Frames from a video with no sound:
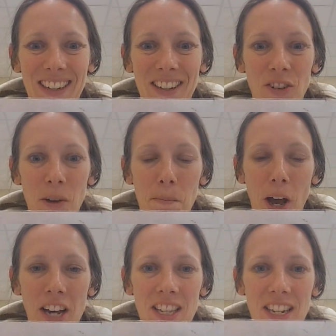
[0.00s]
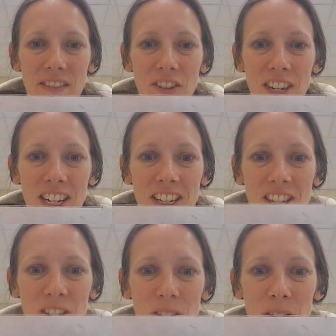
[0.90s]
And you can pause it if you need
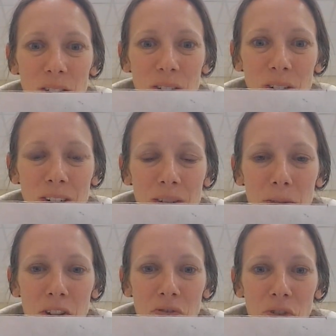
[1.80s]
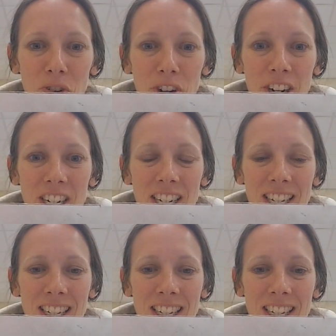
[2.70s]
to, Miss Ford.